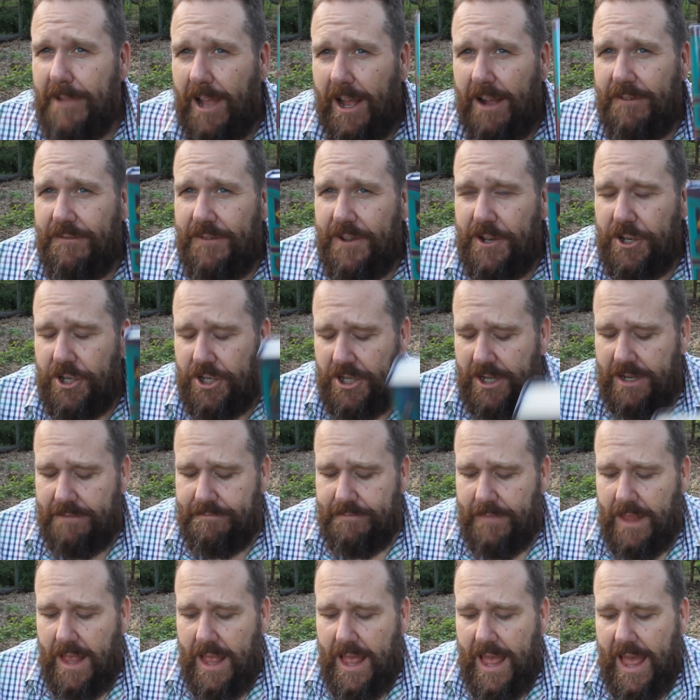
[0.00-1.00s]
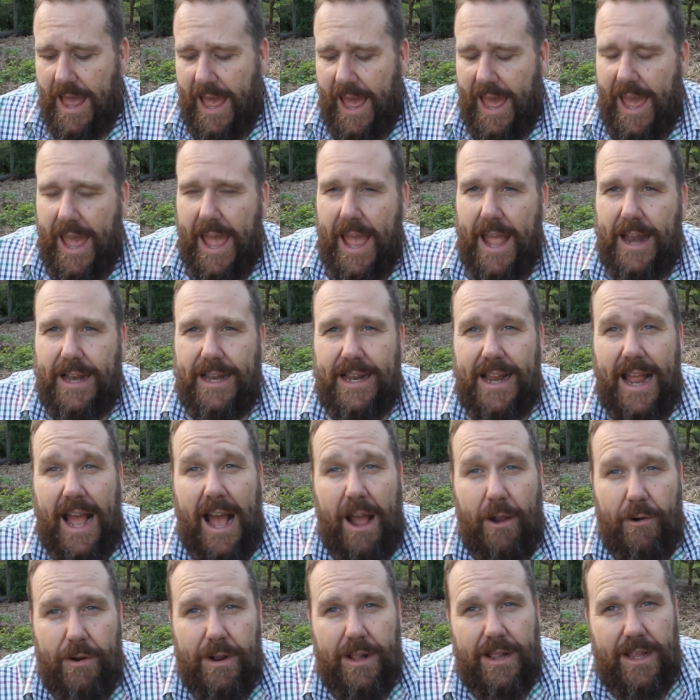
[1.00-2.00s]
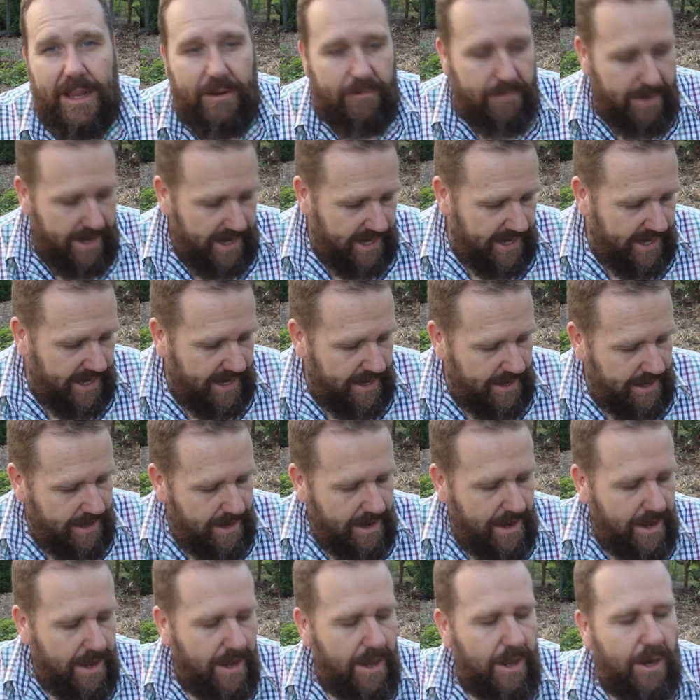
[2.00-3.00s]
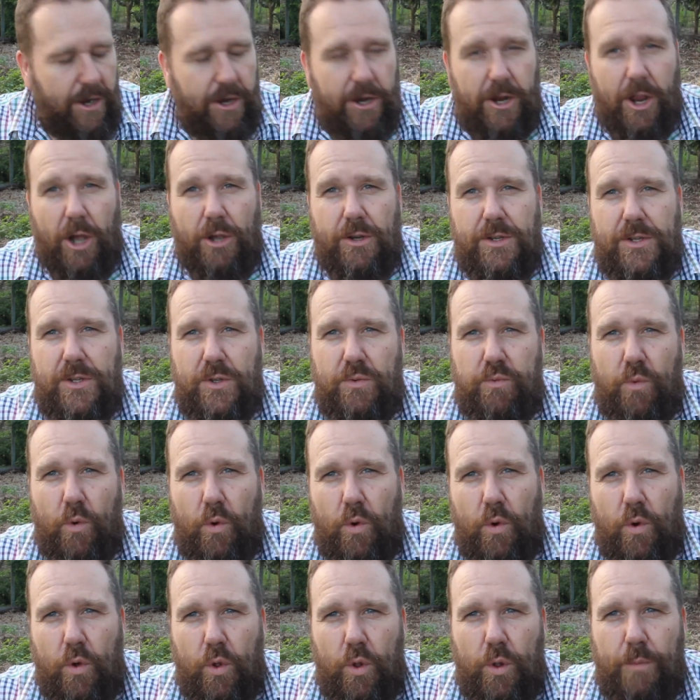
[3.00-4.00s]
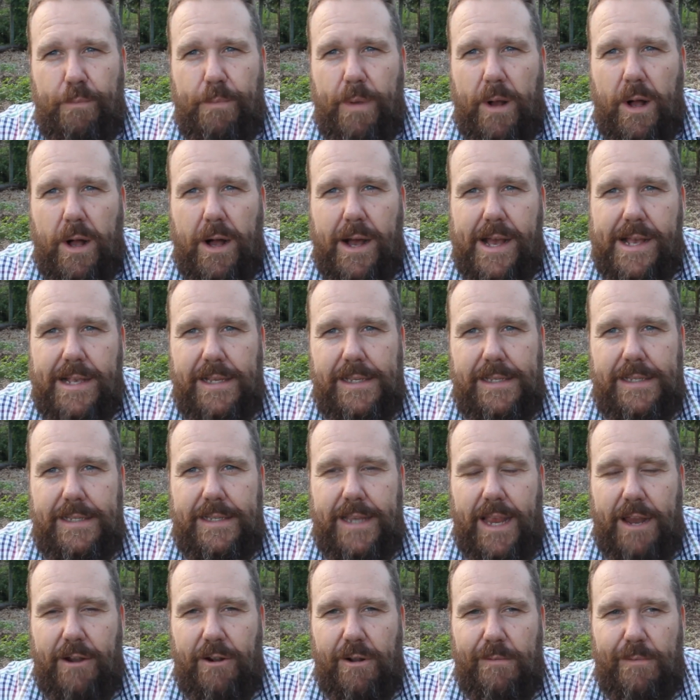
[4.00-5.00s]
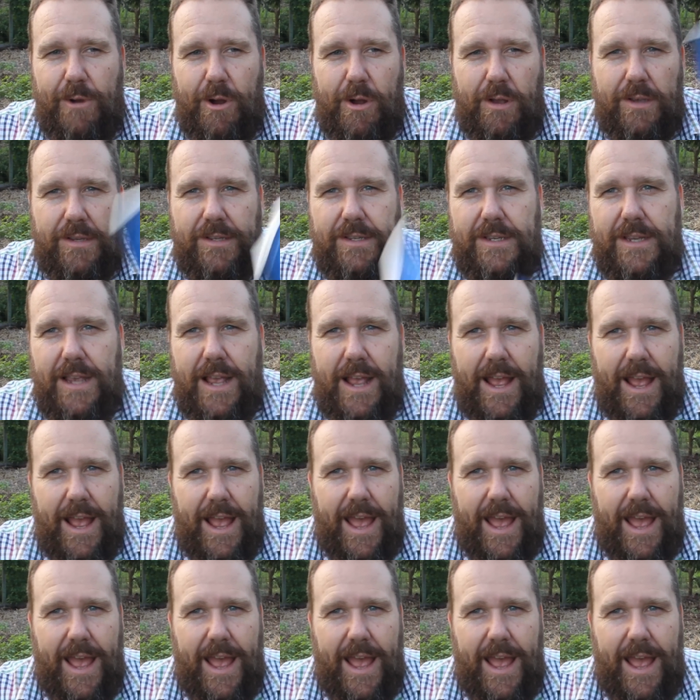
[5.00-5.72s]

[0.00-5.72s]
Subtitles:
I finished it, and currently reading Ghost Wall by Sarah Moss.